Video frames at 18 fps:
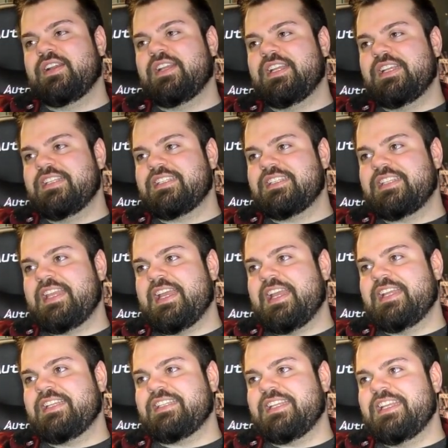is
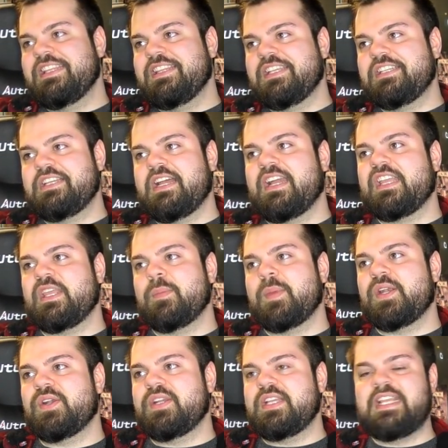that in the
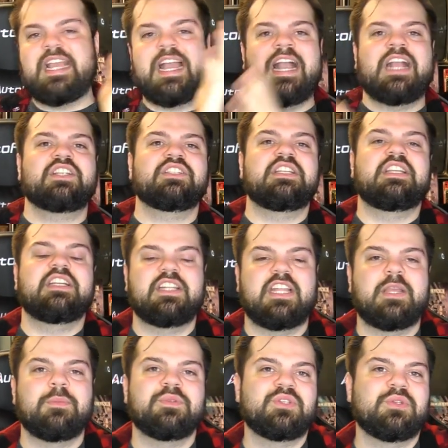documentary he actually
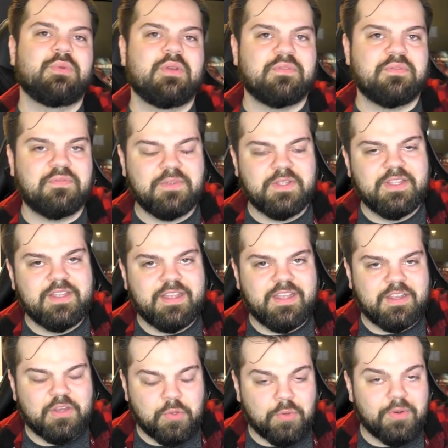claims to have
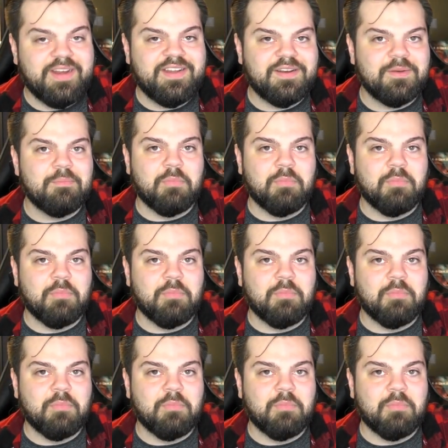created